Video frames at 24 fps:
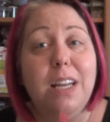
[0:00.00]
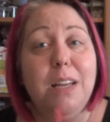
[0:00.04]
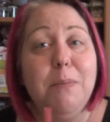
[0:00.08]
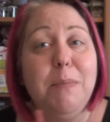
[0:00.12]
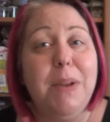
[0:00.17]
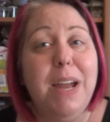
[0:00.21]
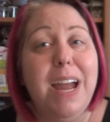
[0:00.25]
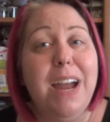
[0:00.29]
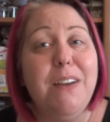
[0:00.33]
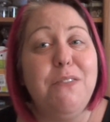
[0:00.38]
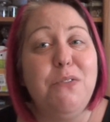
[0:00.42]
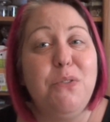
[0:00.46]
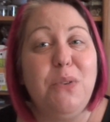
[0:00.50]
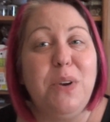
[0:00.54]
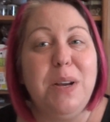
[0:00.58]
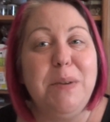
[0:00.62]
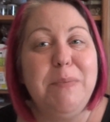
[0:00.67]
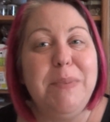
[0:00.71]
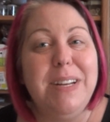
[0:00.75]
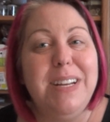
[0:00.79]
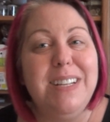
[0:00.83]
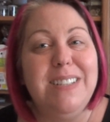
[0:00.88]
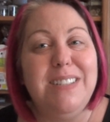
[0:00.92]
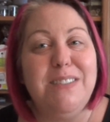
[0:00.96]
telling me I have
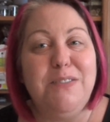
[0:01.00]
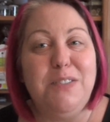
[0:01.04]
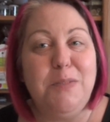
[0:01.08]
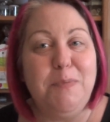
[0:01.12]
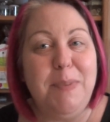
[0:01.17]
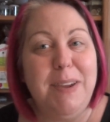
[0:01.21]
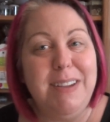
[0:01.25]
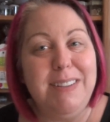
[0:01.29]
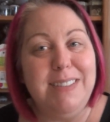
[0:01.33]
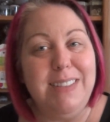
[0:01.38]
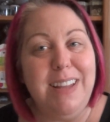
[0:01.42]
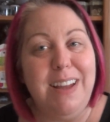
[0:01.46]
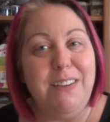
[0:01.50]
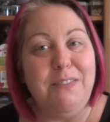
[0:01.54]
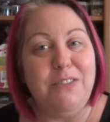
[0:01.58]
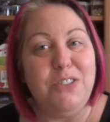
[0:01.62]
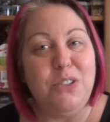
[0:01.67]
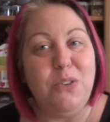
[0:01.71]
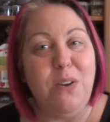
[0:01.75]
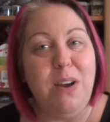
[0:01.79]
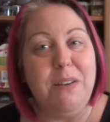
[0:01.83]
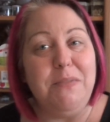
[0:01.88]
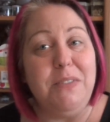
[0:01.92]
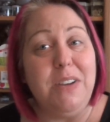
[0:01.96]
3 minutes of space left,
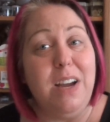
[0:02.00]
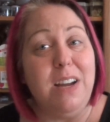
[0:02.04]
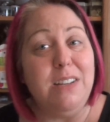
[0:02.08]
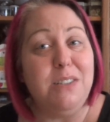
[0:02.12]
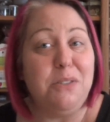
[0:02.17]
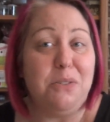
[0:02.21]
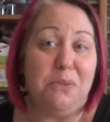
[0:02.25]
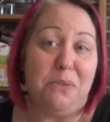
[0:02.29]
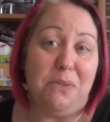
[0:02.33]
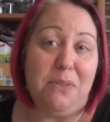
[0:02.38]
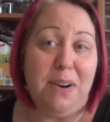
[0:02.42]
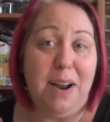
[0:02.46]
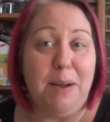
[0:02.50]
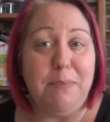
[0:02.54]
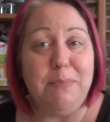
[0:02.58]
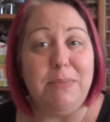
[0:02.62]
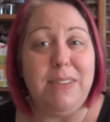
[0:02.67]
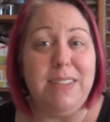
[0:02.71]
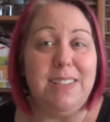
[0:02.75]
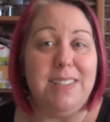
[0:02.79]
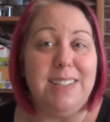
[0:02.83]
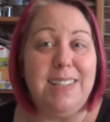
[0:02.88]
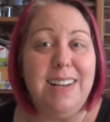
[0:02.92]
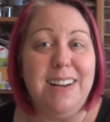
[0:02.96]
so I've got to
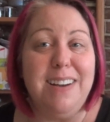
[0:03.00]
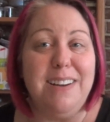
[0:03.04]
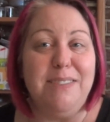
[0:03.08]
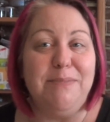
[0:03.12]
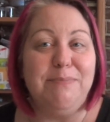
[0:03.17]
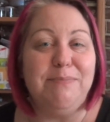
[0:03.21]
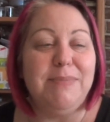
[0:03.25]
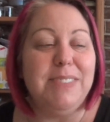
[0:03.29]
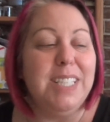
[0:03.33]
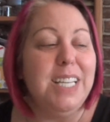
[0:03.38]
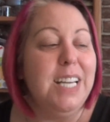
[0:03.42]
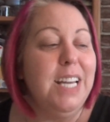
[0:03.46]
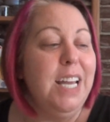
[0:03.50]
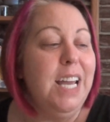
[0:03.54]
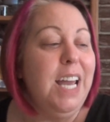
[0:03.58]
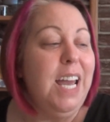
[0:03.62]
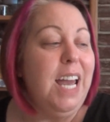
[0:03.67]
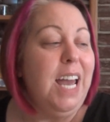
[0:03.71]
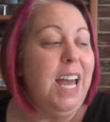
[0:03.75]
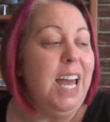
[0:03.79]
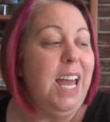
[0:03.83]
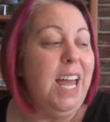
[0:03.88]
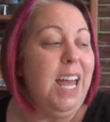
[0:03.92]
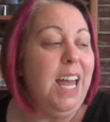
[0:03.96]
wrap this up.
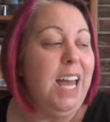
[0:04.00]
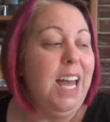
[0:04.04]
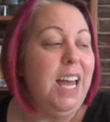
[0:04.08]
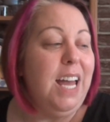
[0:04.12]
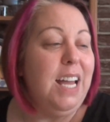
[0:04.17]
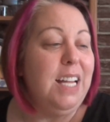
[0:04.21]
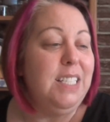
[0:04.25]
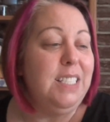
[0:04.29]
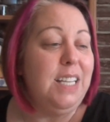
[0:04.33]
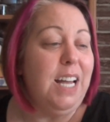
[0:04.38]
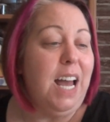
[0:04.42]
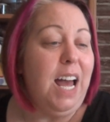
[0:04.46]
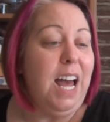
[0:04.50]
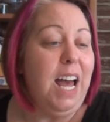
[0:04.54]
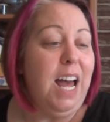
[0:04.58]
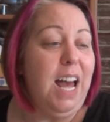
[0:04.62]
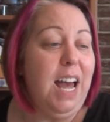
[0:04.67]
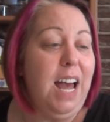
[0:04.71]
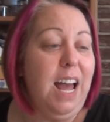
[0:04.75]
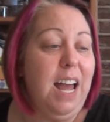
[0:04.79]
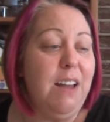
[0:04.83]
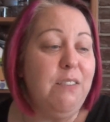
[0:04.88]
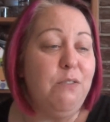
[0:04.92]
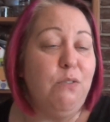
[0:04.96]
And
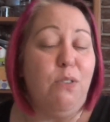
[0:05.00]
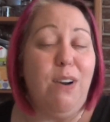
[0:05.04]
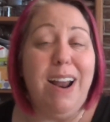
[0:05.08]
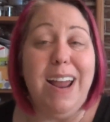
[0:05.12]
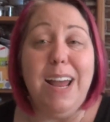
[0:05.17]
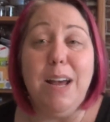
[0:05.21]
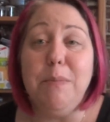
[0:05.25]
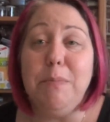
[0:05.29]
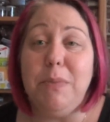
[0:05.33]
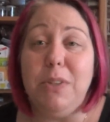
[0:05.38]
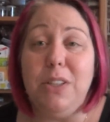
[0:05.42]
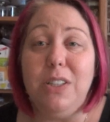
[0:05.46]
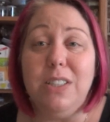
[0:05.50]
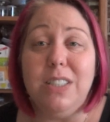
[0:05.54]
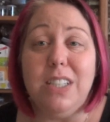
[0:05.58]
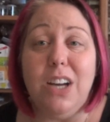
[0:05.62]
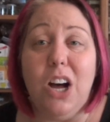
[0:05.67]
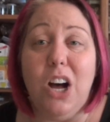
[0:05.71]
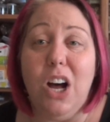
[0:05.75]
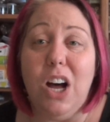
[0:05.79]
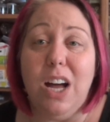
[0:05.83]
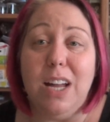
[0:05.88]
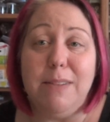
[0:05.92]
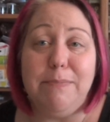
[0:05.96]
I've rambled
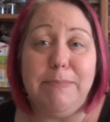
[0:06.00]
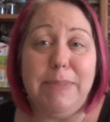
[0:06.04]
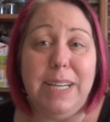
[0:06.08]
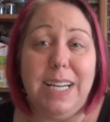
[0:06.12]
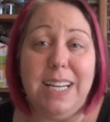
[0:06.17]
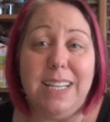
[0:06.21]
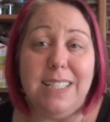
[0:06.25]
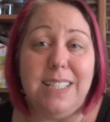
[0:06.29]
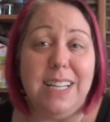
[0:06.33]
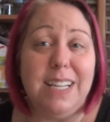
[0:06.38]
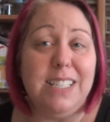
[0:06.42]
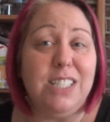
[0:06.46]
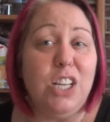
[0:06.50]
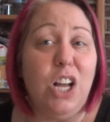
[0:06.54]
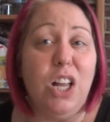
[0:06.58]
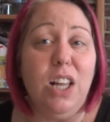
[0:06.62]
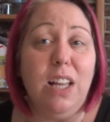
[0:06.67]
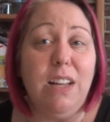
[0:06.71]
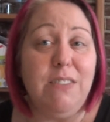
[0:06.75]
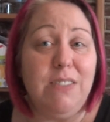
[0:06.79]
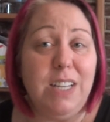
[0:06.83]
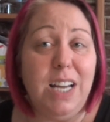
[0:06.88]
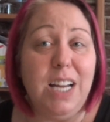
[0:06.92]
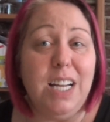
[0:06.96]
on because that's
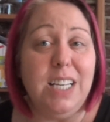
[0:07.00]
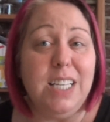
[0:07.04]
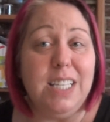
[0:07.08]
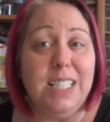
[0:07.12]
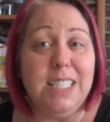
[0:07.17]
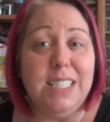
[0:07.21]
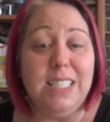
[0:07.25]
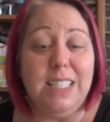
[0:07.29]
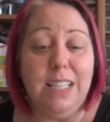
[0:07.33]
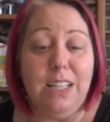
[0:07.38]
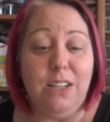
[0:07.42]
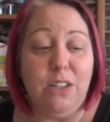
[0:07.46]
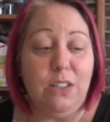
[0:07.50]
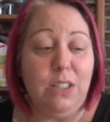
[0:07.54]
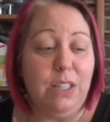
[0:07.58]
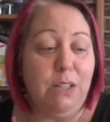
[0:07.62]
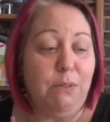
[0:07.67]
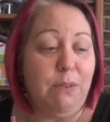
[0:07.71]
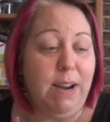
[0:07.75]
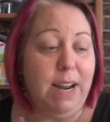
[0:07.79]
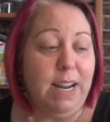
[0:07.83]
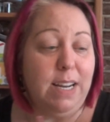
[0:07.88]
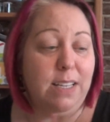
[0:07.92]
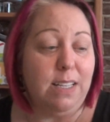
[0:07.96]
all I've done is
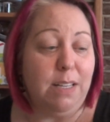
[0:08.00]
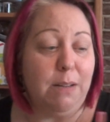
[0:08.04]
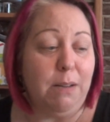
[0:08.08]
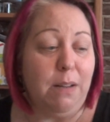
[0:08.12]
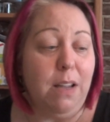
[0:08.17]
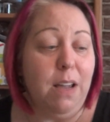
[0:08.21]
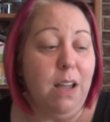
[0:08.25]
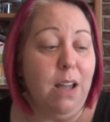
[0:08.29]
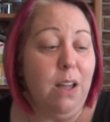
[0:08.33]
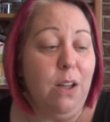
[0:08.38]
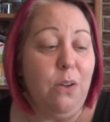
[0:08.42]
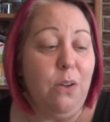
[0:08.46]
literally rambling.